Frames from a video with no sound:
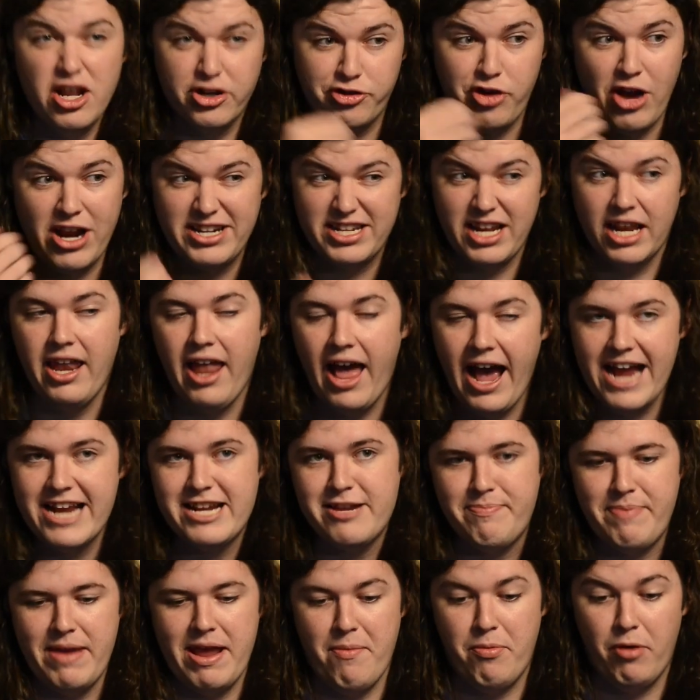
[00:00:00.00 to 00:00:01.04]
trying to lie to
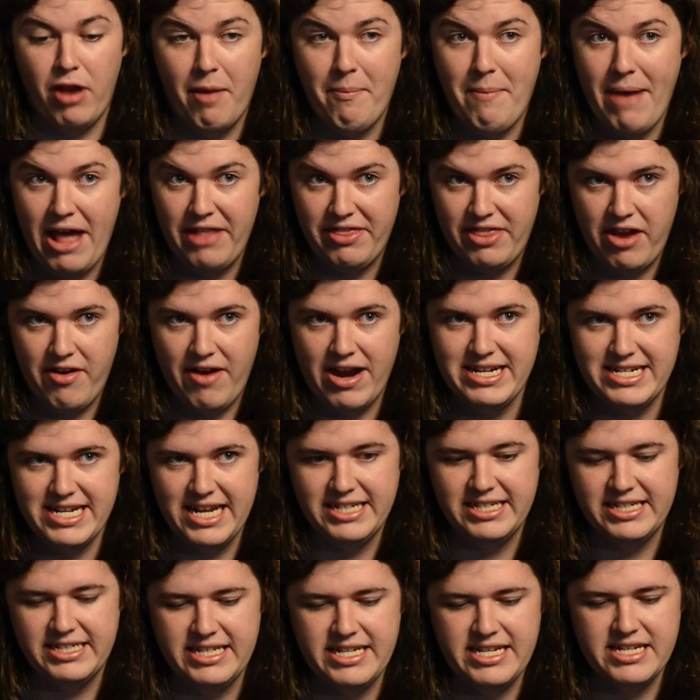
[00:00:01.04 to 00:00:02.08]
people about their
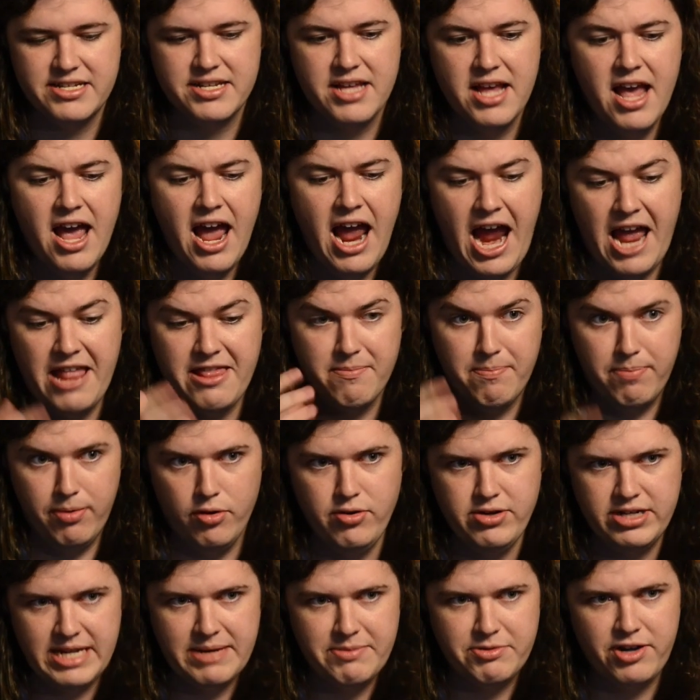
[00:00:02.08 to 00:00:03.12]
identities, and the blue
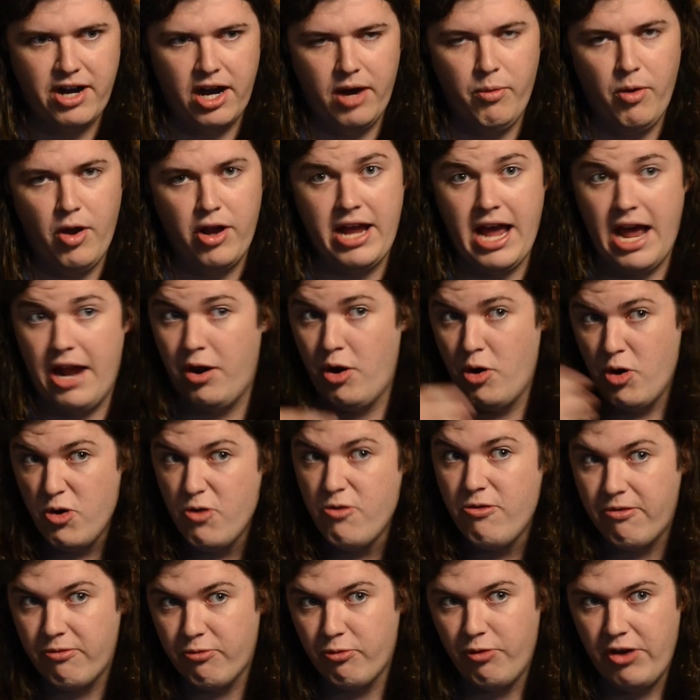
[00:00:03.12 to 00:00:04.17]
team trying to work out
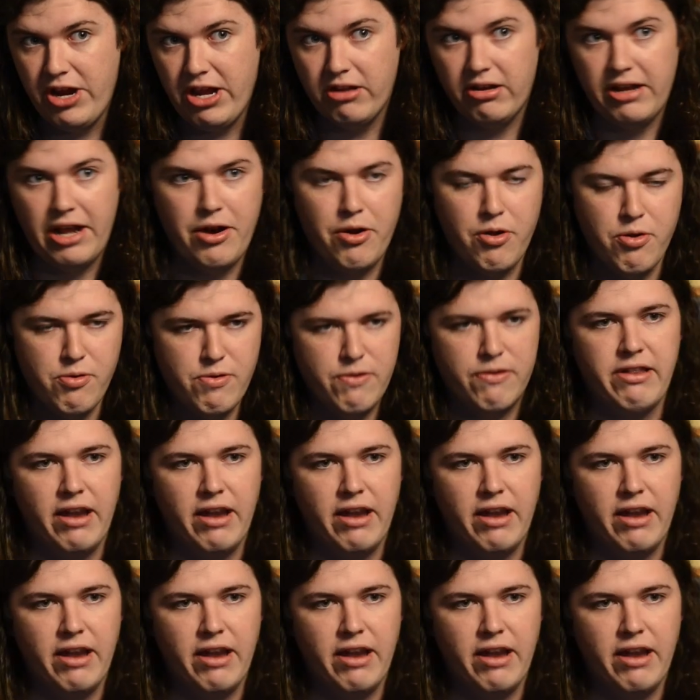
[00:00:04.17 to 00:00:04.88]
who's real and who's